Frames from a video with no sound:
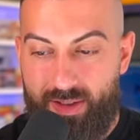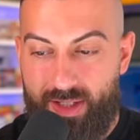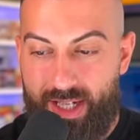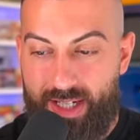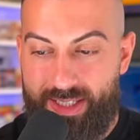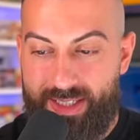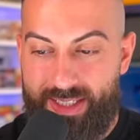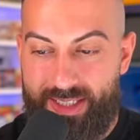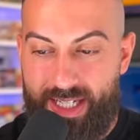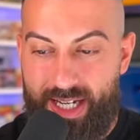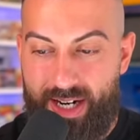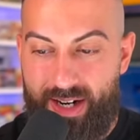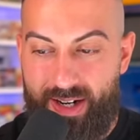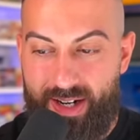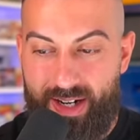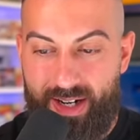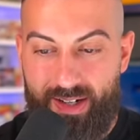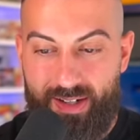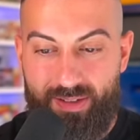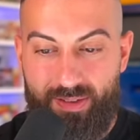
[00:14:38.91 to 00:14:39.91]
Kind of scared
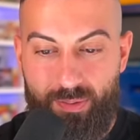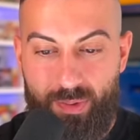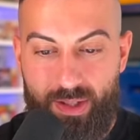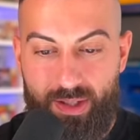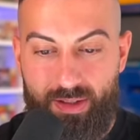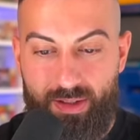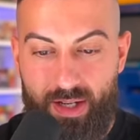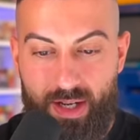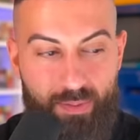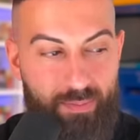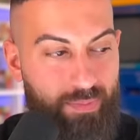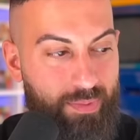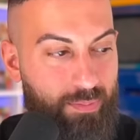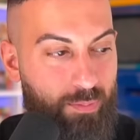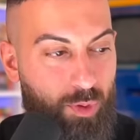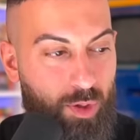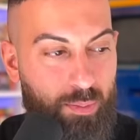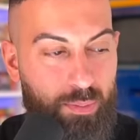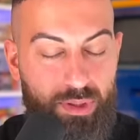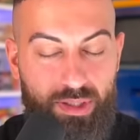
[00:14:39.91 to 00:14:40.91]
here. We yep,
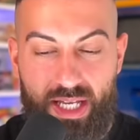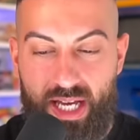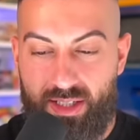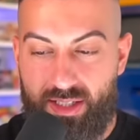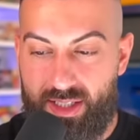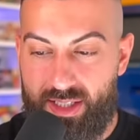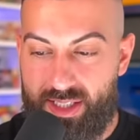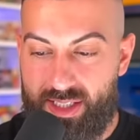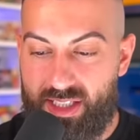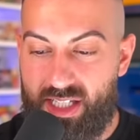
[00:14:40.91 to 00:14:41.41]
we're going to put that to the